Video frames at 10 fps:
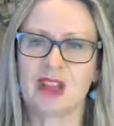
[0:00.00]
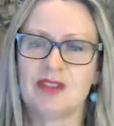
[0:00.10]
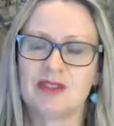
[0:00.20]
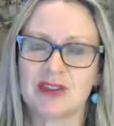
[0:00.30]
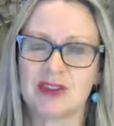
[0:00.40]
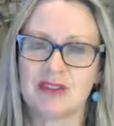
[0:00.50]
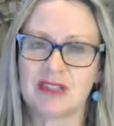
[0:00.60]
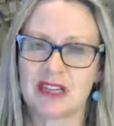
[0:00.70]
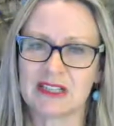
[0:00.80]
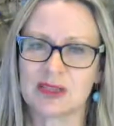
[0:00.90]
You
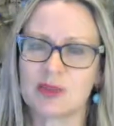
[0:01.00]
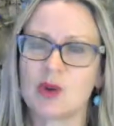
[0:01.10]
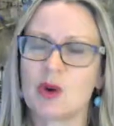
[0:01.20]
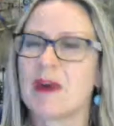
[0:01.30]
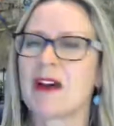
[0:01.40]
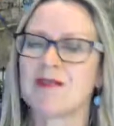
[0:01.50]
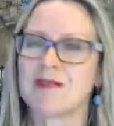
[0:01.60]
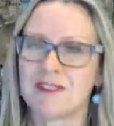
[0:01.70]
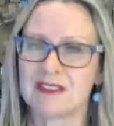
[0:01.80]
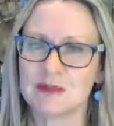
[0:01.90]
don't need to talk about
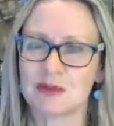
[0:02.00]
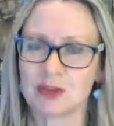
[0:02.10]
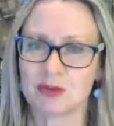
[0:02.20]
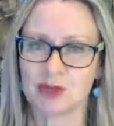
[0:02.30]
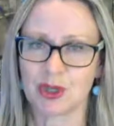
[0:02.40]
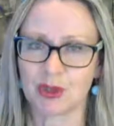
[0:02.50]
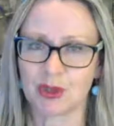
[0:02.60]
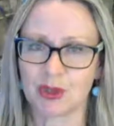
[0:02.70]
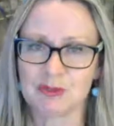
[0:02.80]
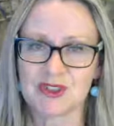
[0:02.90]
fundamental
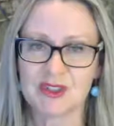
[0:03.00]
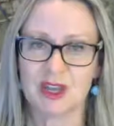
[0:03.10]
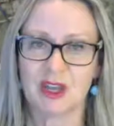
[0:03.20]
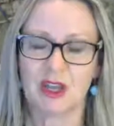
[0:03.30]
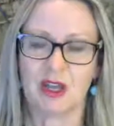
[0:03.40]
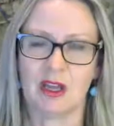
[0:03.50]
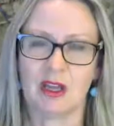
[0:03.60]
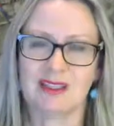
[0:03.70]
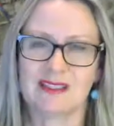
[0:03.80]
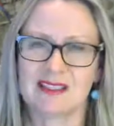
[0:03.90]
terms
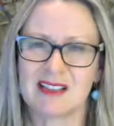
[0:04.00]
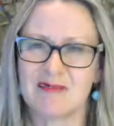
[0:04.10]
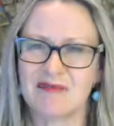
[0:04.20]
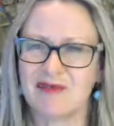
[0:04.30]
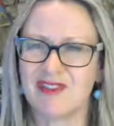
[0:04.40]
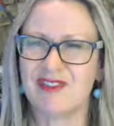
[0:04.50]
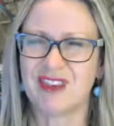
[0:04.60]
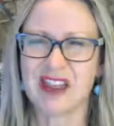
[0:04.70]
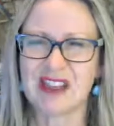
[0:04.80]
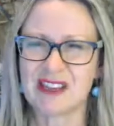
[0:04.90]
in some
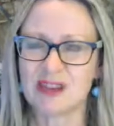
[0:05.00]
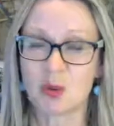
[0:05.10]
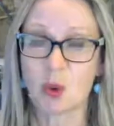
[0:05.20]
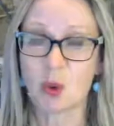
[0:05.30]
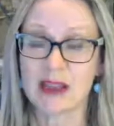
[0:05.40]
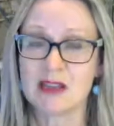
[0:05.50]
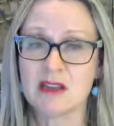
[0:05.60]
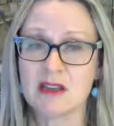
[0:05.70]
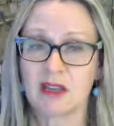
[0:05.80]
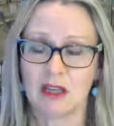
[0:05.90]
vague way
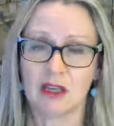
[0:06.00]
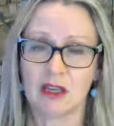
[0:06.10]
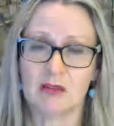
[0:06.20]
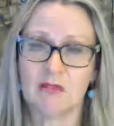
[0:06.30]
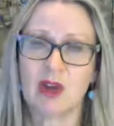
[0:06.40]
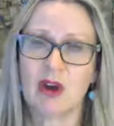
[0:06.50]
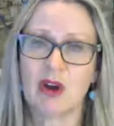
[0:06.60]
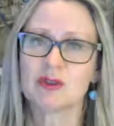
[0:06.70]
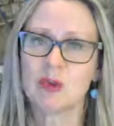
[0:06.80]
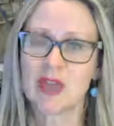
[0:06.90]

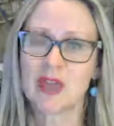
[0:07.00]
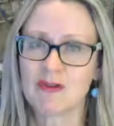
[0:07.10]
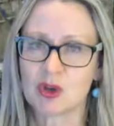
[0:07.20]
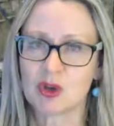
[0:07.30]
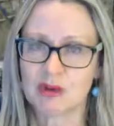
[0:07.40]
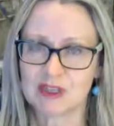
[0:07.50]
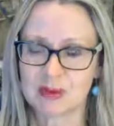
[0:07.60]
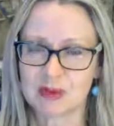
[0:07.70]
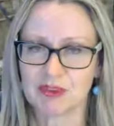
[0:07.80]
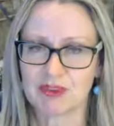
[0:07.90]
because we have the
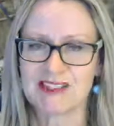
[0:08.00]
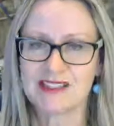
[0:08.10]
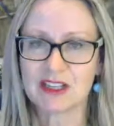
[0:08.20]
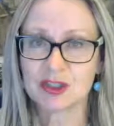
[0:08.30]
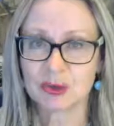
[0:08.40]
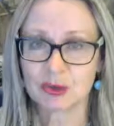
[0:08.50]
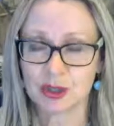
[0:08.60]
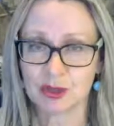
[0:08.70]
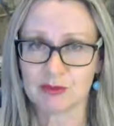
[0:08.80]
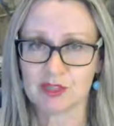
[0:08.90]
concept of essential
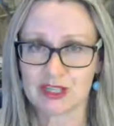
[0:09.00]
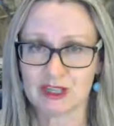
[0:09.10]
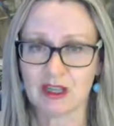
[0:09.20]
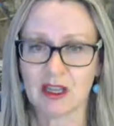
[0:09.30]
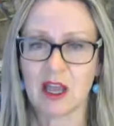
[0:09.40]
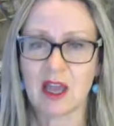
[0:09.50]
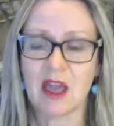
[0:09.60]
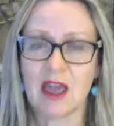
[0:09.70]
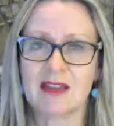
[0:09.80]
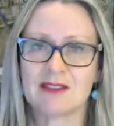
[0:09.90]
terms here
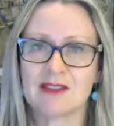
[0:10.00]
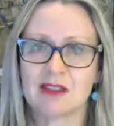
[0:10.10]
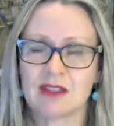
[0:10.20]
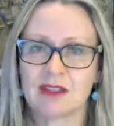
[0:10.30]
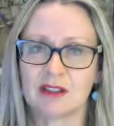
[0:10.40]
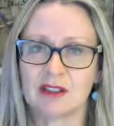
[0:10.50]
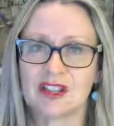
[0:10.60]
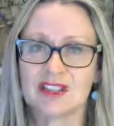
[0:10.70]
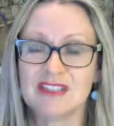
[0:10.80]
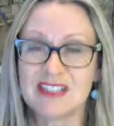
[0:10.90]
and
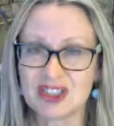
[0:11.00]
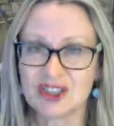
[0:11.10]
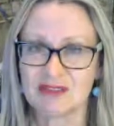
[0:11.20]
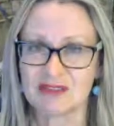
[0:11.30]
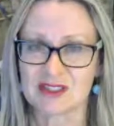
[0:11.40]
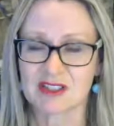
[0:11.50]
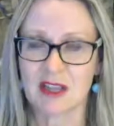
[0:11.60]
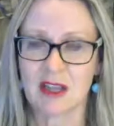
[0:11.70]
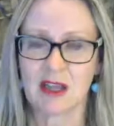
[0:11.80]
conditions.